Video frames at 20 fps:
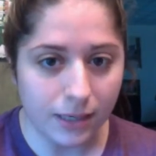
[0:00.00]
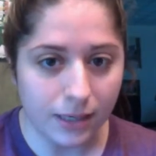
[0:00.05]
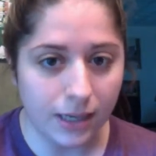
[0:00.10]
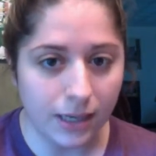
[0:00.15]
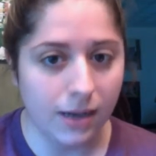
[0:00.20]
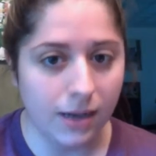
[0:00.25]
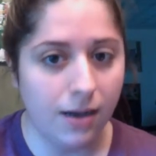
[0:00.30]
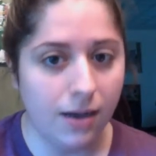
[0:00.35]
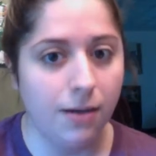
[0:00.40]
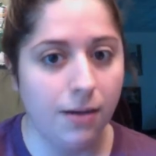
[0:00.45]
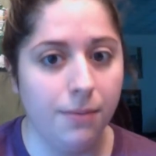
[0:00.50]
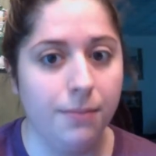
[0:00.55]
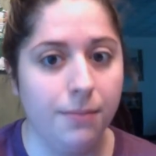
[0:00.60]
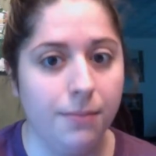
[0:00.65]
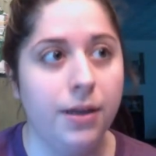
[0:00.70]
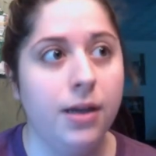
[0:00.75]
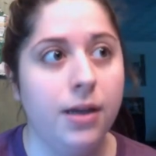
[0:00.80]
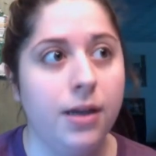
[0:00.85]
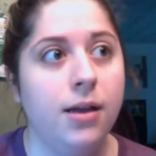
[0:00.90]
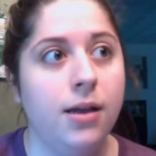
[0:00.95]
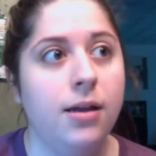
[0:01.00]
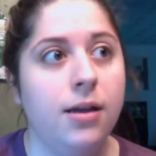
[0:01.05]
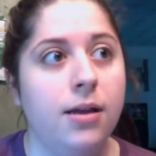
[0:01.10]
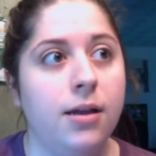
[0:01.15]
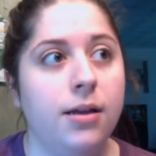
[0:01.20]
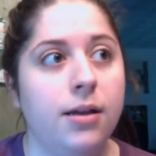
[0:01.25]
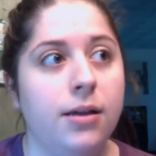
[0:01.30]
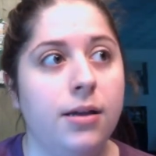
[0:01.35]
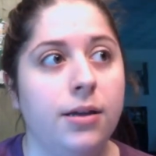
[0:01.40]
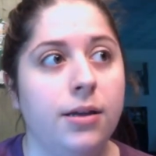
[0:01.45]

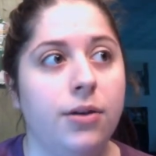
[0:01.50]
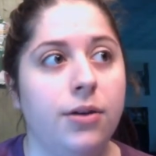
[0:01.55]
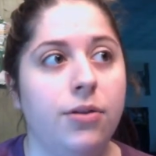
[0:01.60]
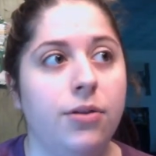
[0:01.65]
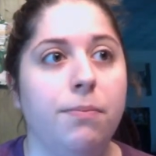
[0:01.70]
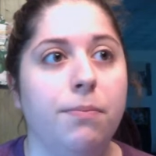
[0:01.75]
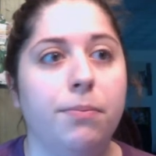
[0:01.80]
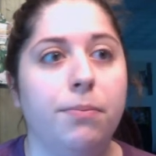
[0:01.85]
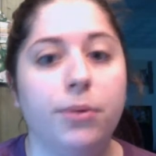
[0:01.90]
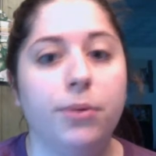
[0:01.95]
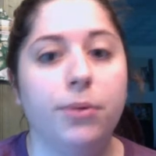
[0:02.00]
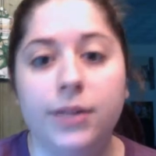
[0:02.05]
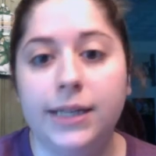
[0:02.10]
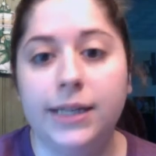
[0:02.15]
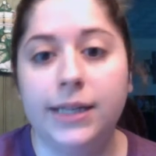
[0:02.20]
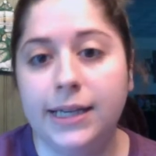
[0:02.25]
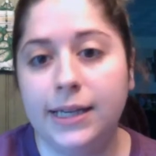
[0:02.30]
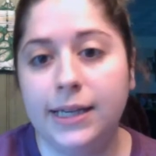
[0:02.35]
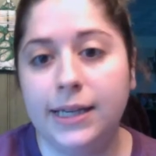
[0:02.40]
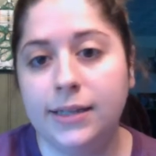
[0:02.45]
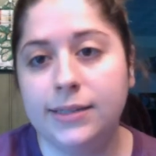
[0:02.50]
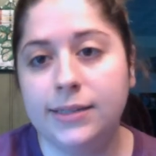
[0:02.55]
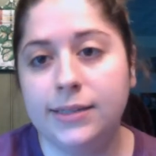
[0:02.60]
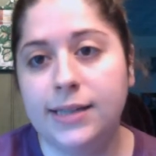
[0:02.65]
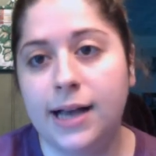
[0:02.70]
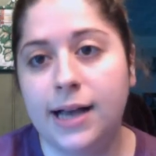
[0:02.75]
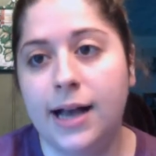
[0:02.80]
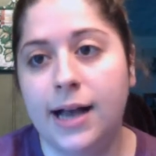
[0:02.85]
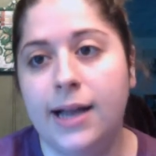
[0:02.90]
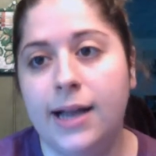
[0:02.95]
the bullying
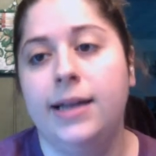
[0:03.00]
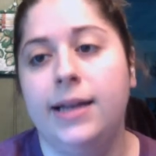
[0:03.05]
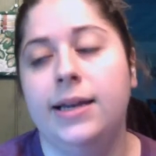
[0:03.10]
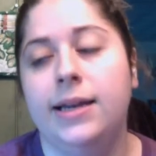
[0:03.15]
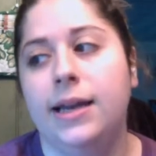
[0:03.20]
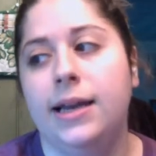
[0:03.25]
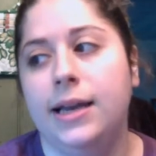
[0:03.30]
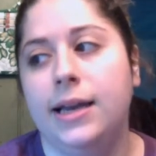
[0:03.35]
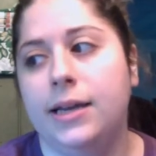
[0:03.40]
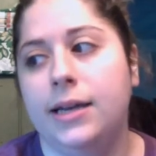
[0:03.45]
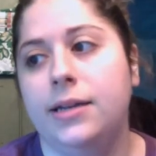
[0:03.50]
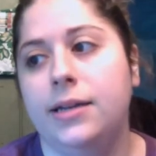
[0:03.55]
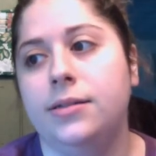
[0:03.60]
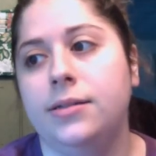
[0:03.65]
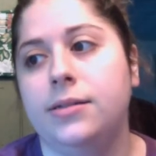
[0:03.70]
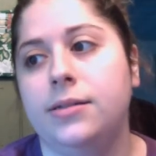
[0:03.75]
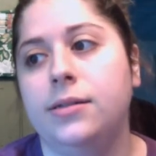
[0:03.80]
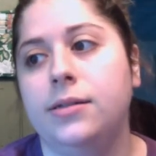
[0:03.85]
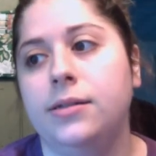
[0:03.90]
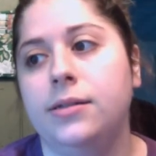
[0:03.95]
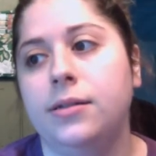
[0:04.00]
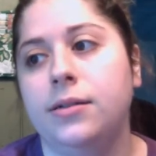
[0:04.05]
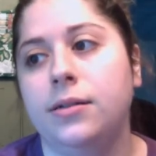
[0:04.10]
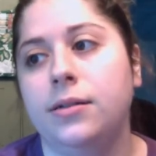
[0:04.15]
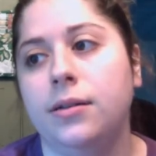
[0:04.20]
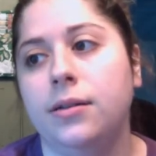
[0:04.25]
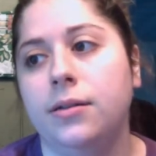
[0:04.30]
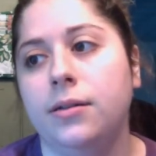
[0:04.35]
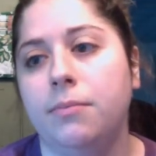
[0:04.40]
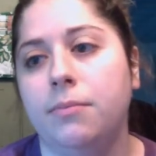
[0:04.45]
side and
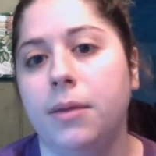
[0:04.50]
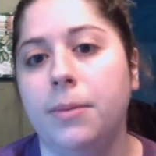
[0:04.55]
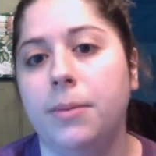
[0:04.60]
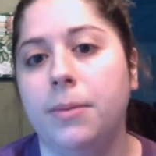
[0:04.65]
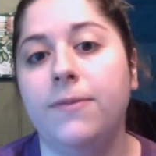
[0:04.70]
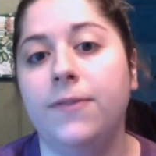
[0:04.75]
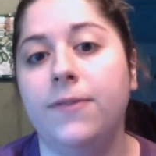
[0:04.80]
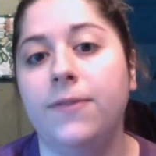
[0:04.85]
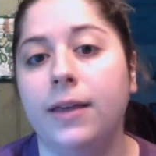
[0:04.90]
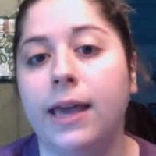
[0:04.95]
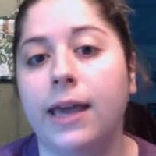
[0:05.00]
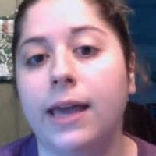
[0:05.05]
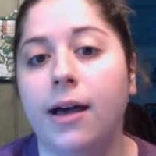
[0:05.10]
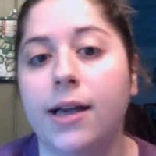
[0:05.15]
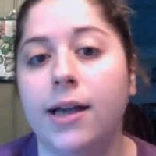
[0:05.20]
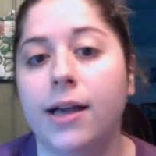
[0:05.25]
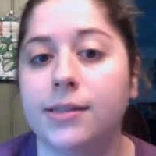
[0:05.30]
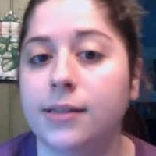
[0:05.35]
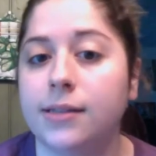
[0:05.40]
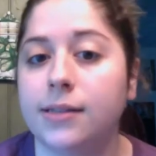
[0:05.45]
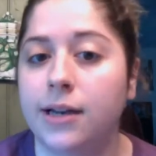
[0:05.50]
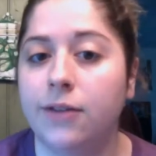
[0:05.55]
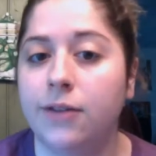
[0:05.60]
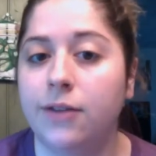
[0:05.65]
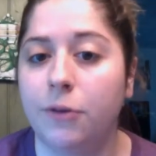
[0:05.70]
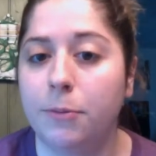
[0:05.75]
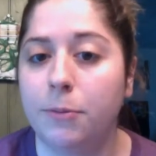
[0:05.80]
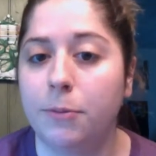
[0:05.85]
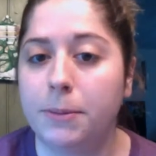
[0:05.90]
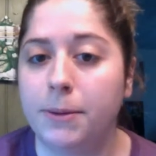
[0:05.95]
maybe feeling isolated
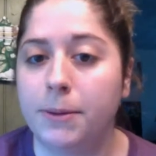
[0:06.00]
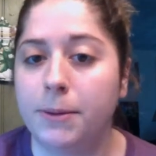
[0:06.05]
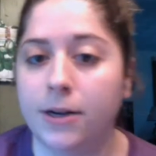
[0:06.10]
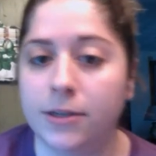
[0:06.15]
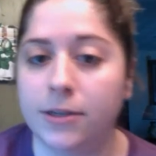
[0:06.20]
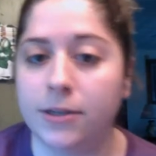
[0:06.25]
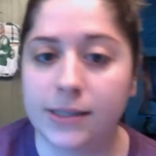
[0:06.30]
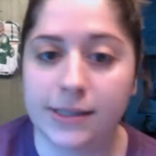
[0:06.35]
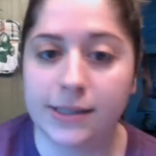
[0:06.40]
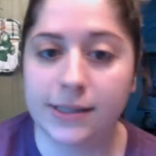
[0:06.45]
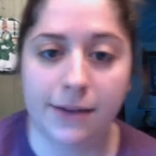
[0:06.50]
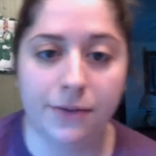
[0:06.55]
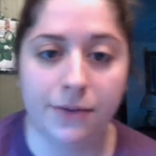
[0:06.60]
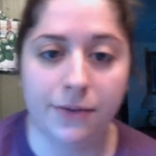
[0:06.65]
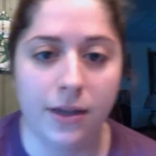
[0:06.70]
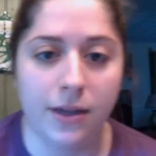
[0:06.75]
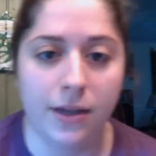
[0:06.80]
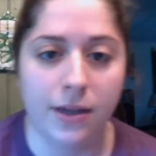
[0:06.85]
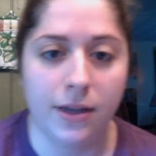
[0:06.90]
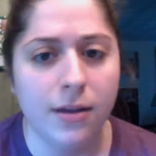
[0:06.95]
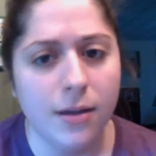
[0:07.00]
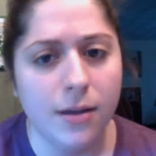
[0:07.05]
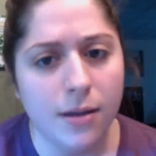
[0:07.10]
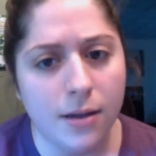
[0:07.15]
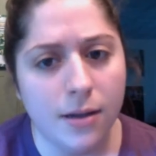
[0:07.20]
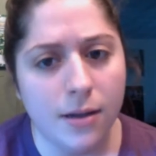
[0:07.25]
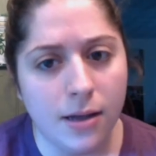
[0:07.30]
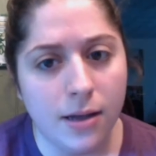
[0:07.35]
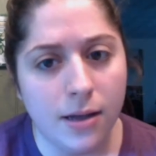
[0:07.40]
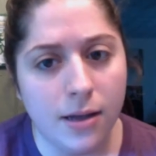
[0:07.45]
from your peers is definitely
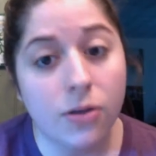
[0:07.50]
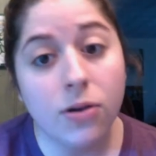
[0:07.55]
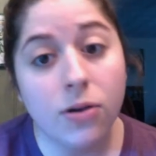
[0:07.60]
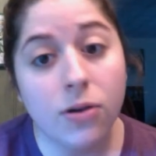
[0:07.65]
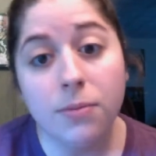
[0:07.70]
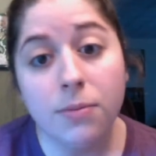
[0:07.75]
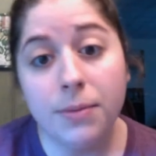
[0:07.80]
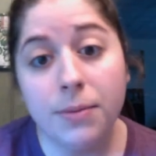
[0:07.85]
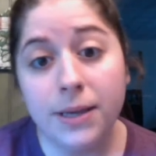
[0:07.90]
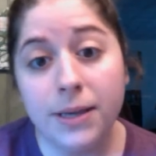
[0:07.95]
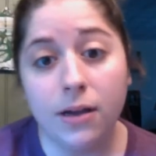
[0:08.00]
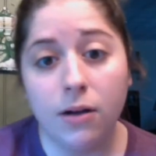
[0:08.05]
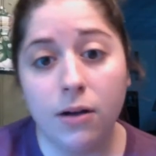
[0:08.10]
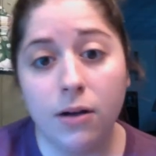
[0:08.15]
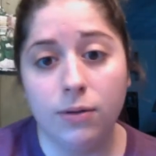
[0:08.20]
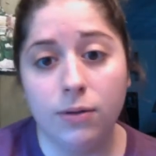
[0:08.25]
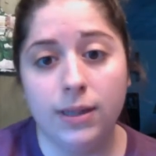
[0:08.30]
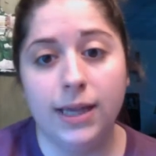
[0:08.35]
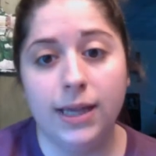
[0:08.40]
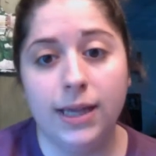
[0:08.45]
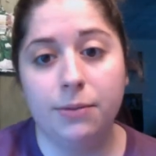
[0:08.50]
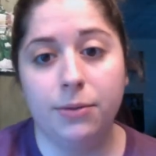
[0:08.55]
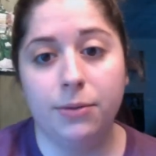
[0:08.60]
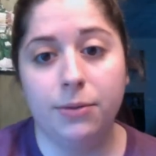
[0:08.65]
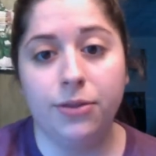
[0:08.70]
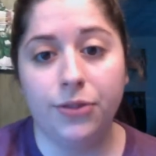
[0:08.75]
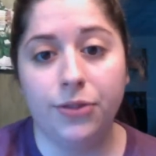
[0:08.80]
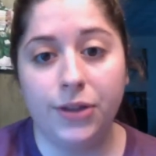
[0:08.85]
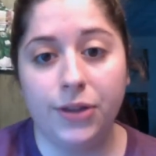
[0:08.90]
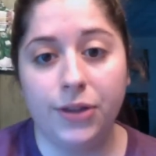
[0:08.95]
could be a relatable
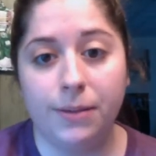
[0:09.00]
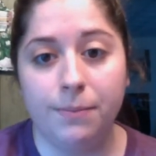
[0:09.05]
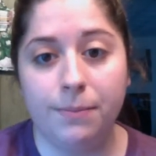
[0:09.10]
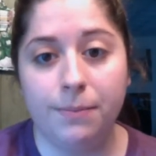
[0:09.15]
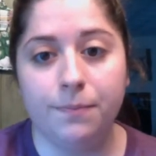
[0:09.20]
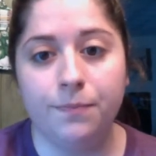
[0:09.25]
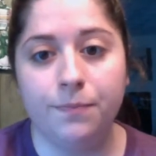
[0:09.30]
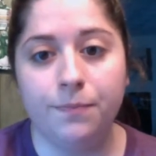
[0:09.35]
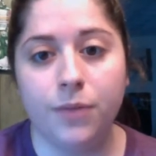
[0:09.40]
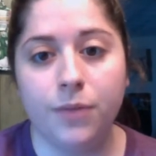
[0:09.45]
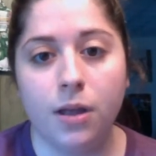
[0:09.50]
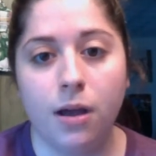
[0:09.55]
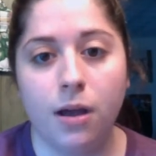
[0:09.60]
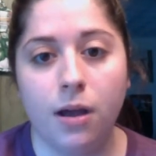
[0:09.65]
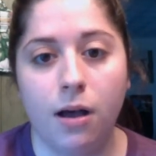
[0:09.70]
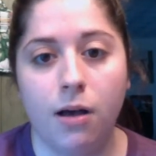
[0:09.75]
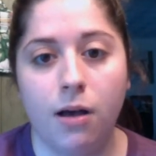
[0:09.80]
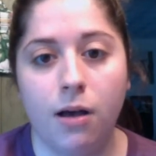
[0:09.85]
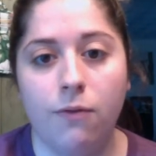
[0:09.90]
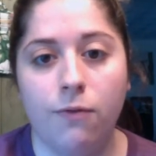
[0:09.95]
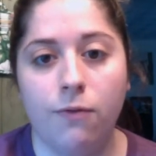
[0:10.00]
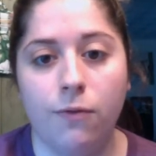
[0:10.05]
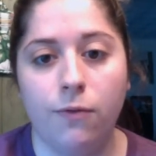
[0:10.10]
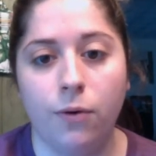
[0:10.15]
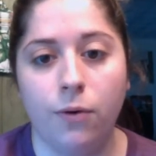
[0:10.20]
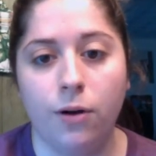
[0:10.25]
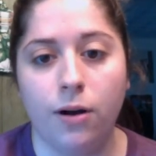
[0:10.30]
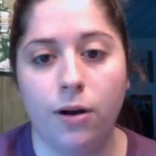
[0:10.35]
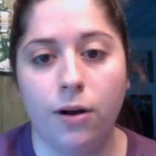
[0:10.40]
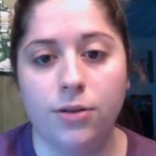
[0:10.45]
theme
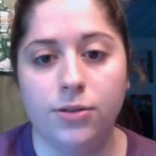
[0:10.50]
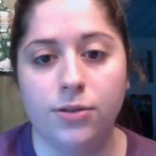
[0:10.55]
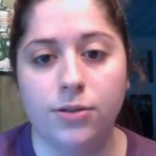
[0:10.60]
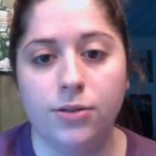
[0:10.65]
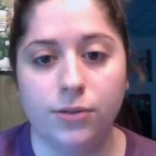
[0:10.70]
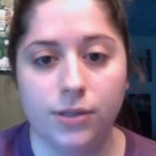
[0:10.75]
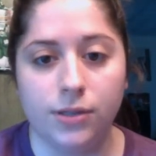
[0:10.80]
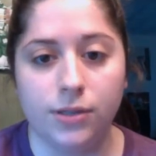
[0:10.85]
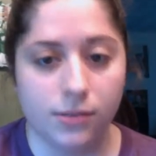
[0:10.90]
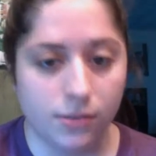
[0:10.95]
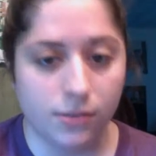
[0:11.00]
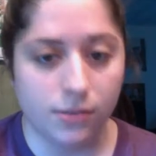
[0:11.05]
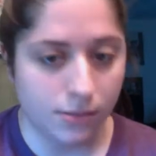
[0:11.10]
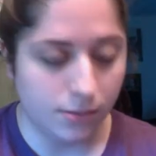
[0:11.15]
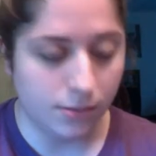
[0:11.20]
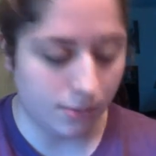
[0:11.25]
for our students.